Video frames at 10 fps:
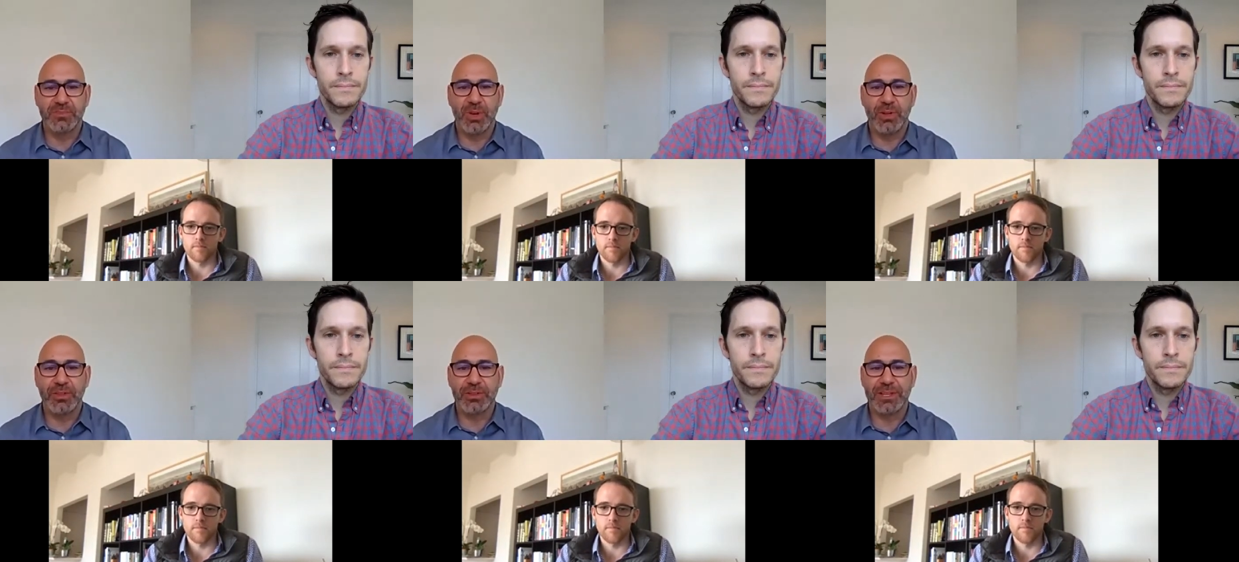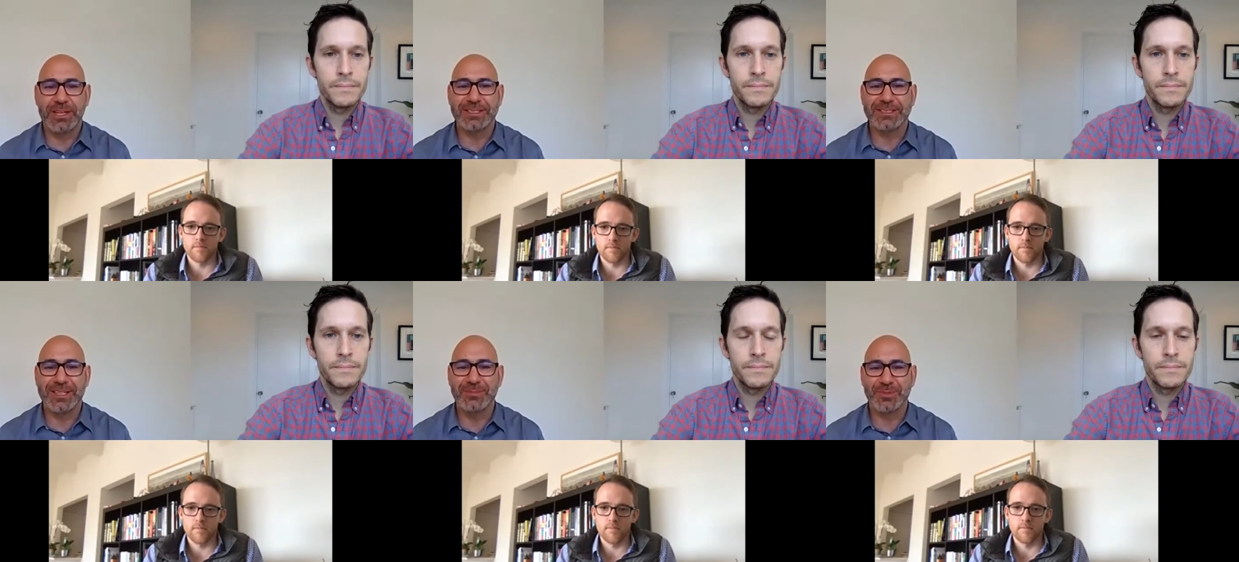Speaker 1: all the
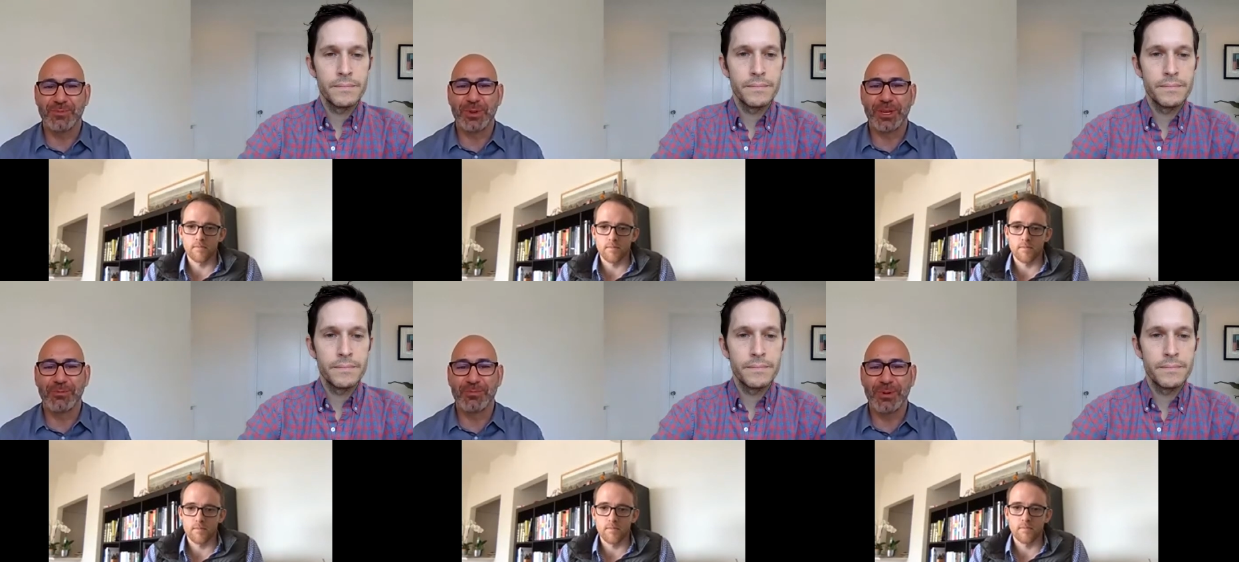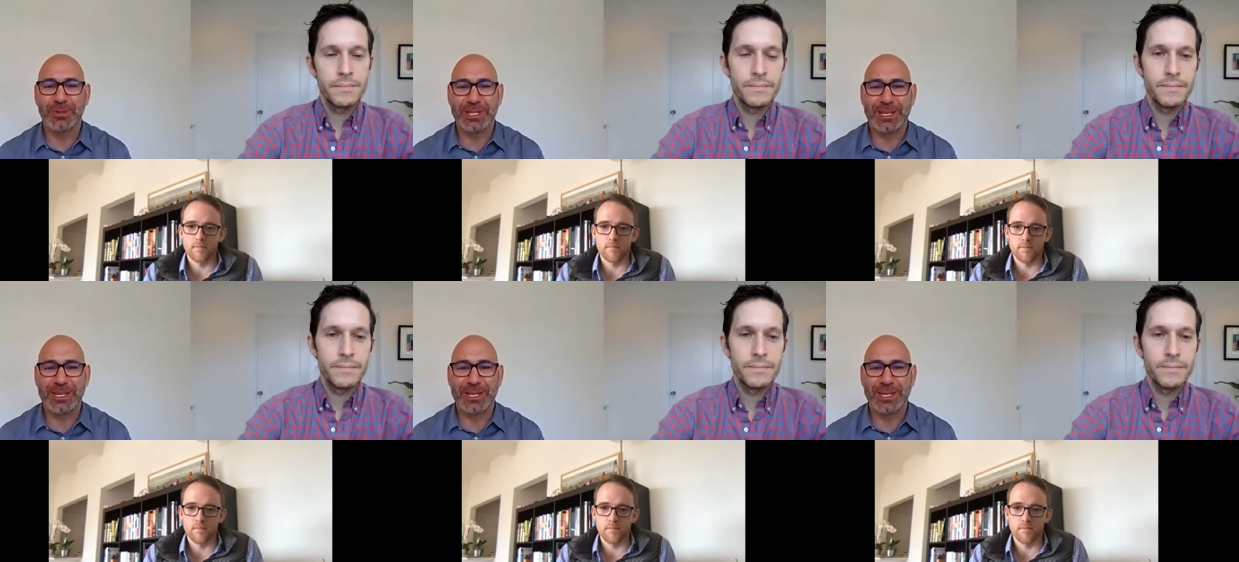client team is working remotely